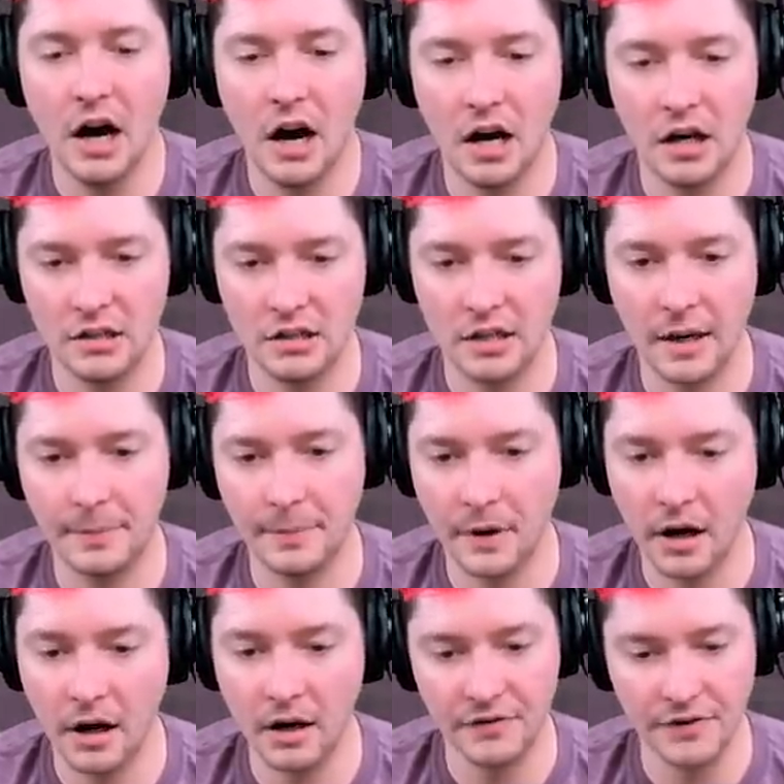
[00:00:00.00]
on
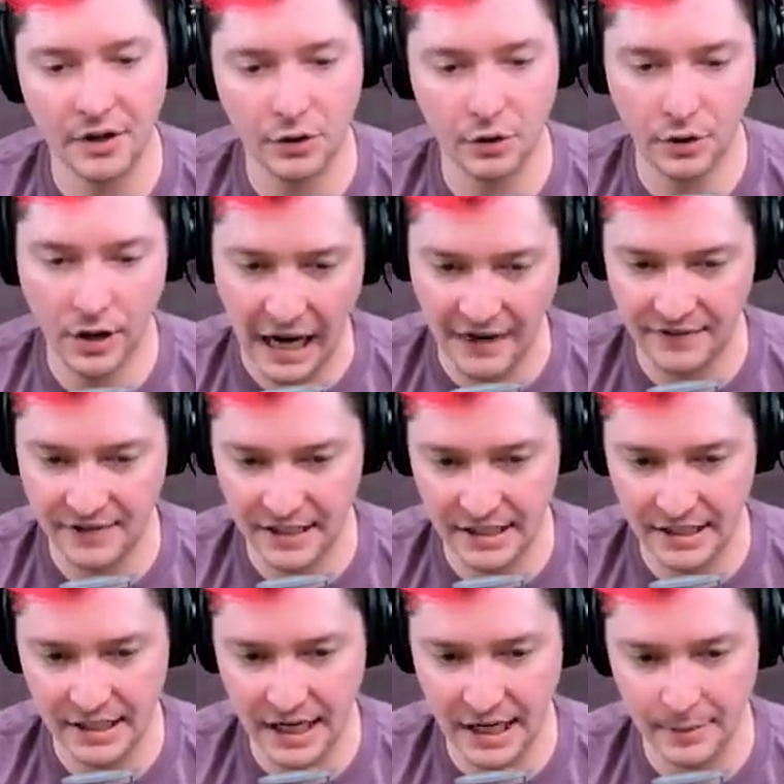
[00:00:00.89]
top of the
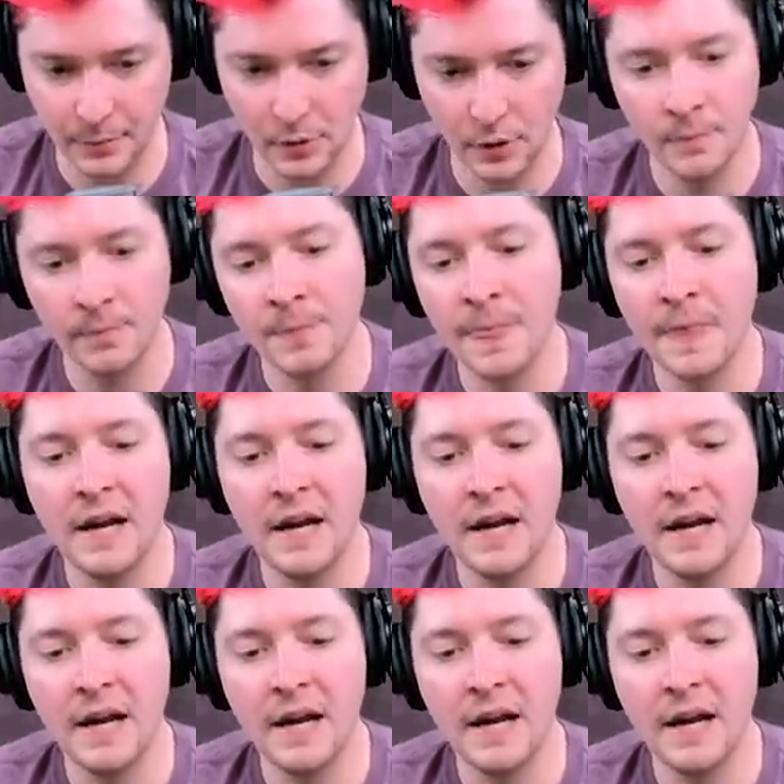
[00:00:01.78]
crafting table.